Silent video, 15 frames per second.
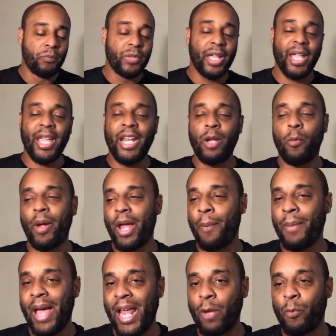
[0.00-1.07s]
Anyway, I'm
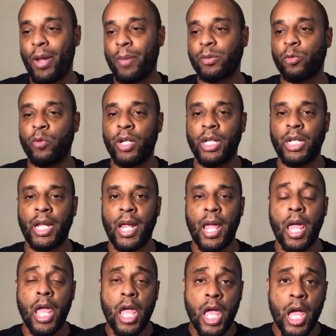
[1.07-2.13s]
Allan Williams, the Reallionaire.
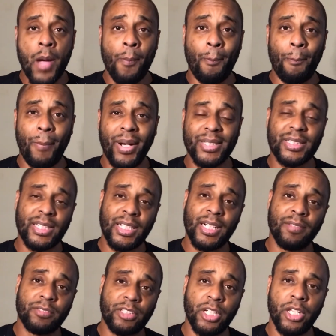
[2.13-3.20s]
Much love
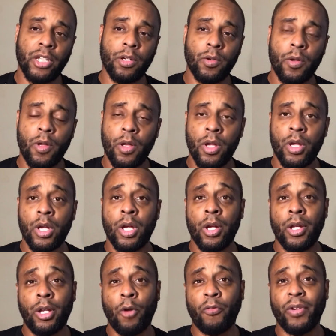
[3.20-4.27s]
to you.
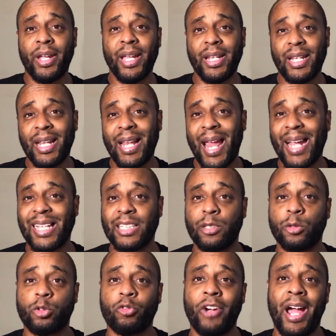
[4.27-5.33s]
Don't forget to like and
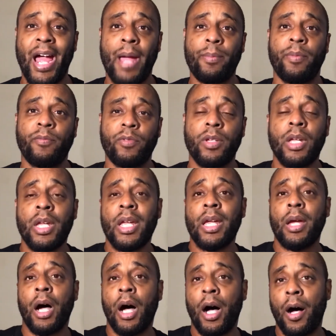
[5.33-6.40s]
subscribe.
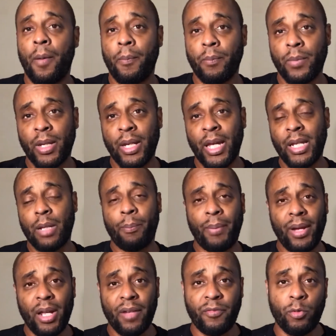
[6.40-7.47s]
Hit the
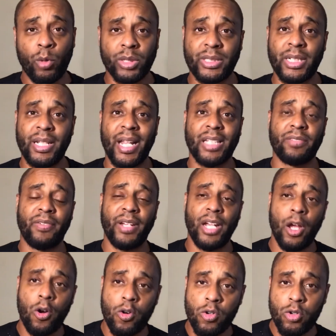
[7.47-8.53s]
bell if you want to see the next video.
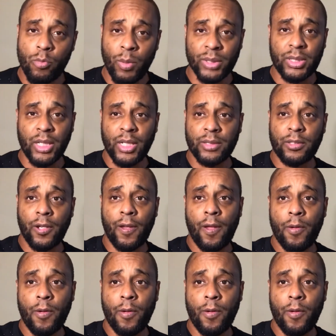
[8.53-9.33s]
Much love to you.